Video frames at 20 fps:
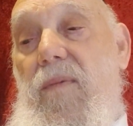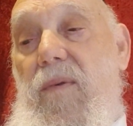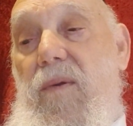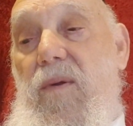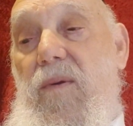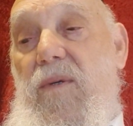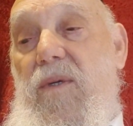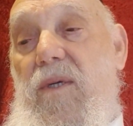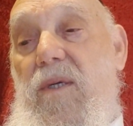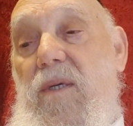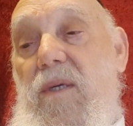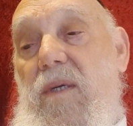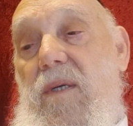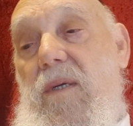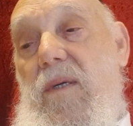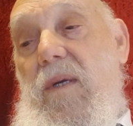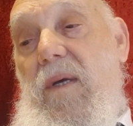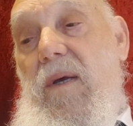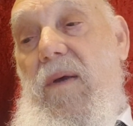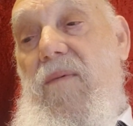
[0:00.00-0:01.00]
to
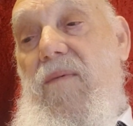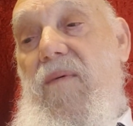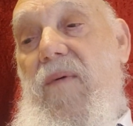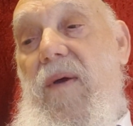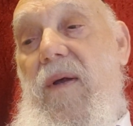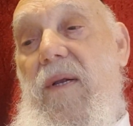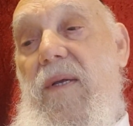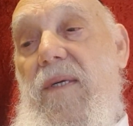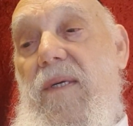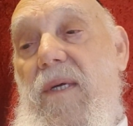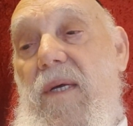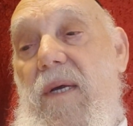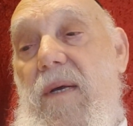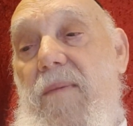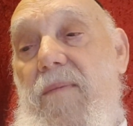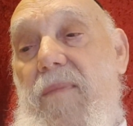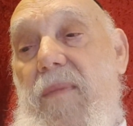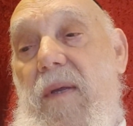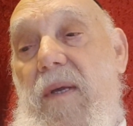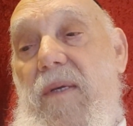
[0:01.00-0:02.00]
reveal the
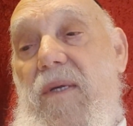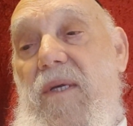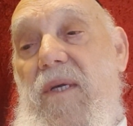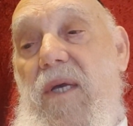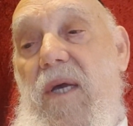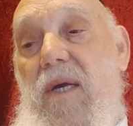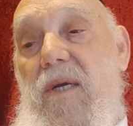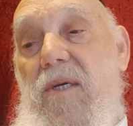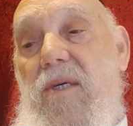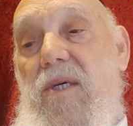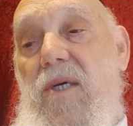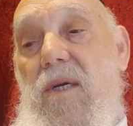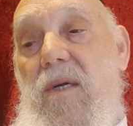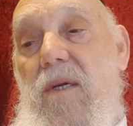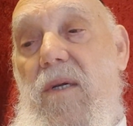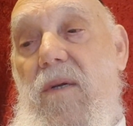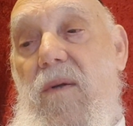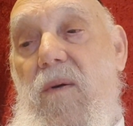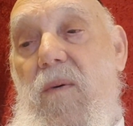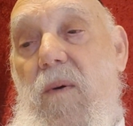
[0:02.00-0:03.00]

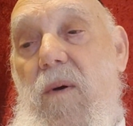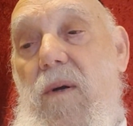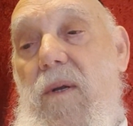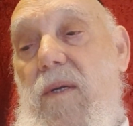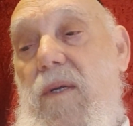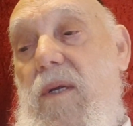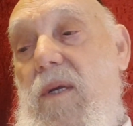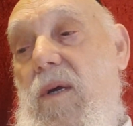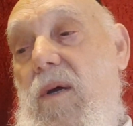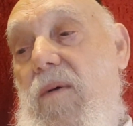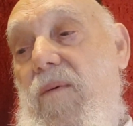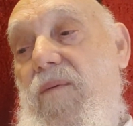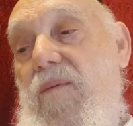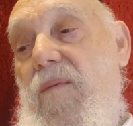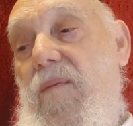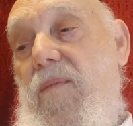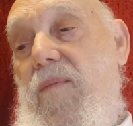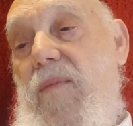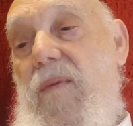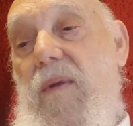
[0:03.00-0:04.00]
essential quality of
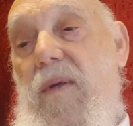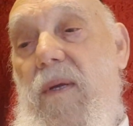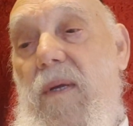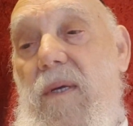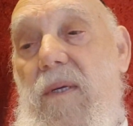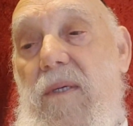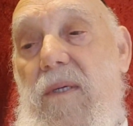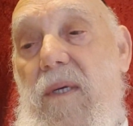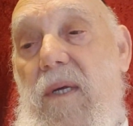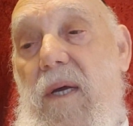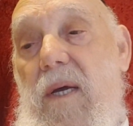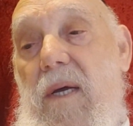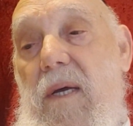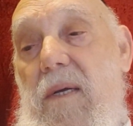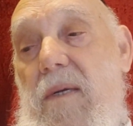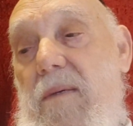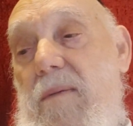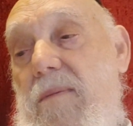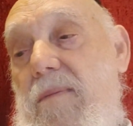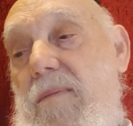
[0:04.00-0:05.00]
Israel.